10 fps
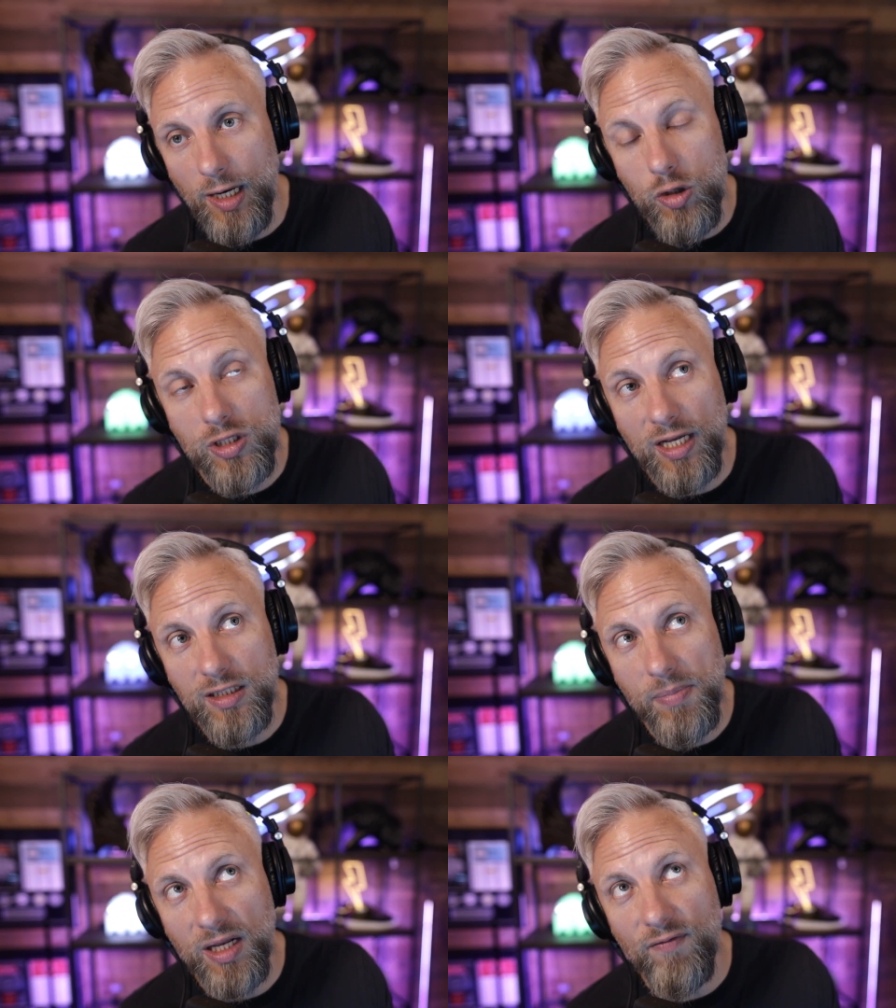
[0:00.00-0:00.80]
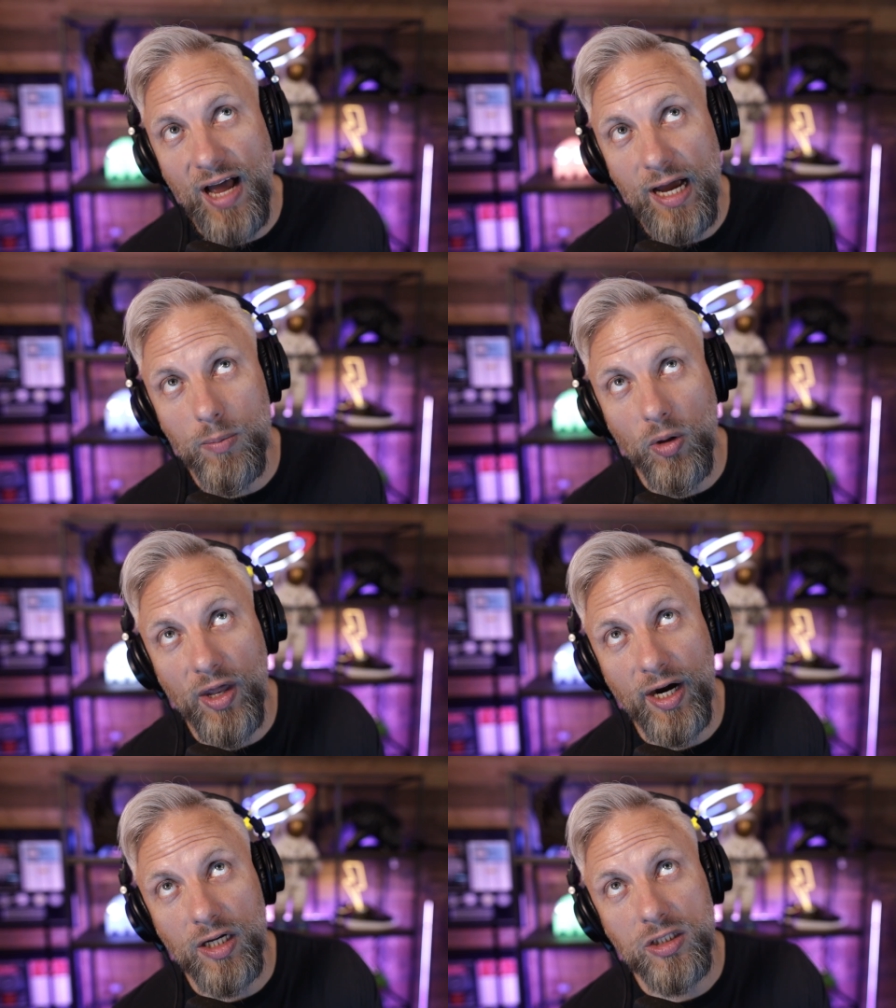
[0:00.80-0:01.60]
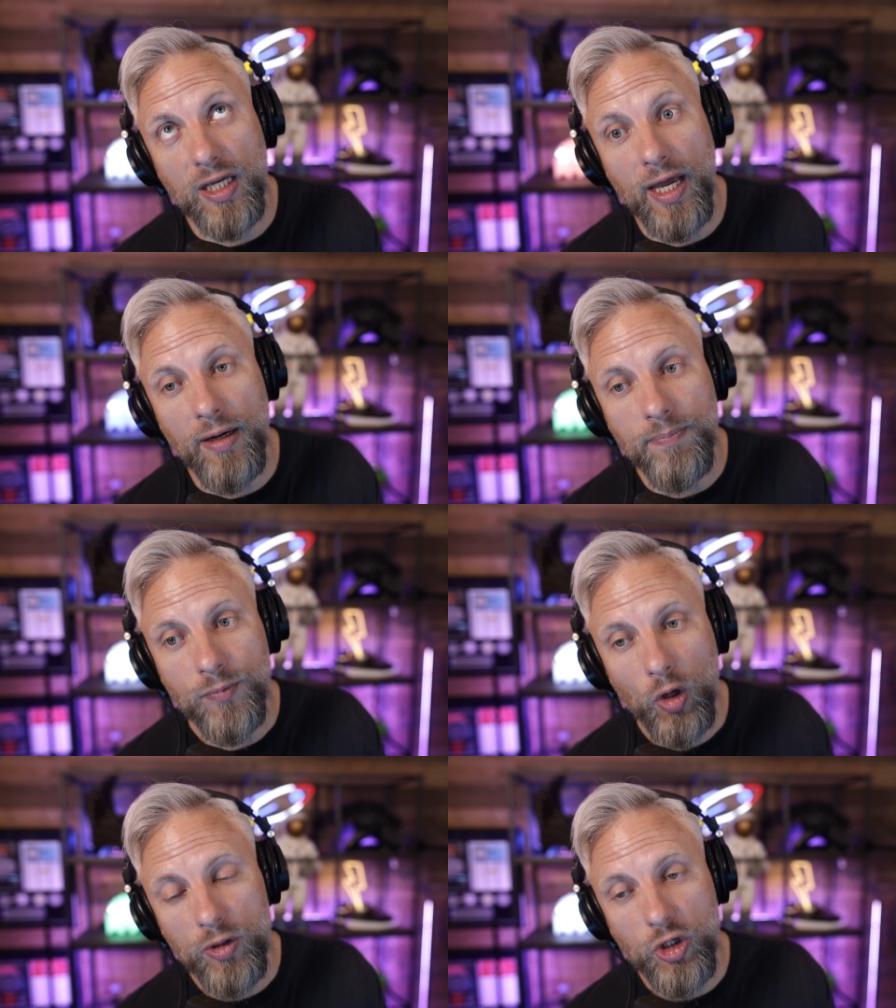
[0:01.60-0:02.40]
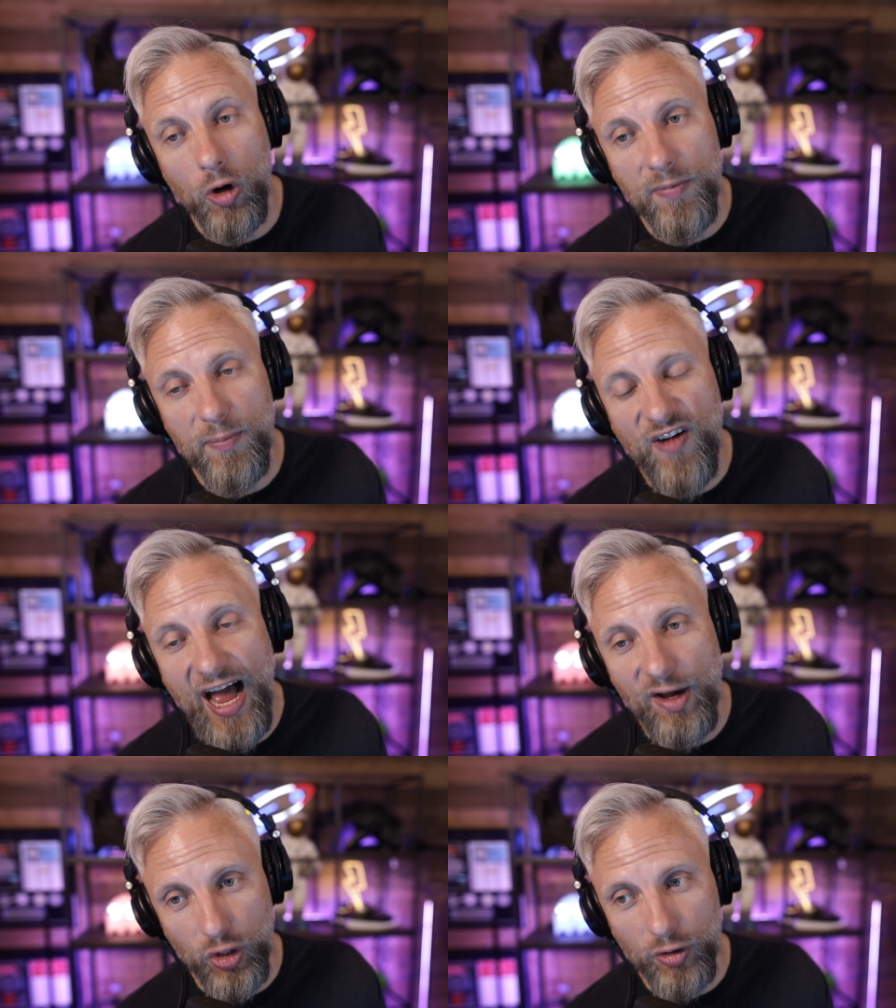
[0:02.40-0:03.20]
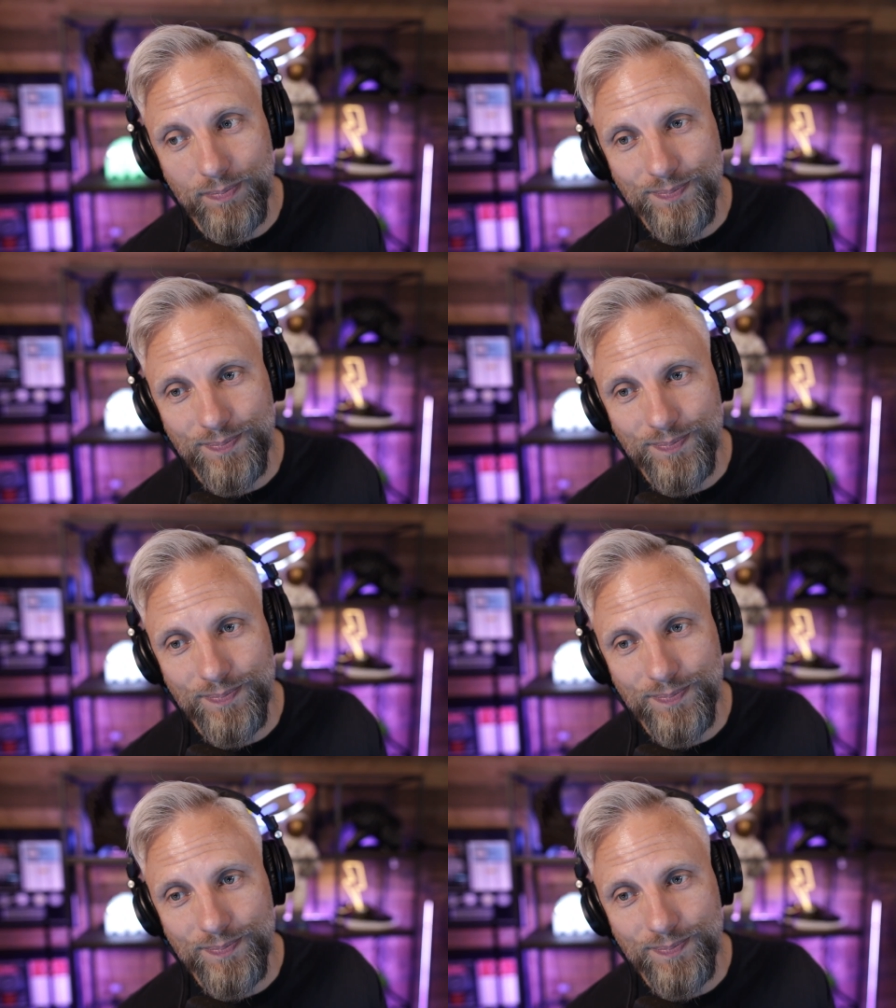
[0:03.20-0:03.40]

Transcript: And you said something valuable there. You said, we show them the value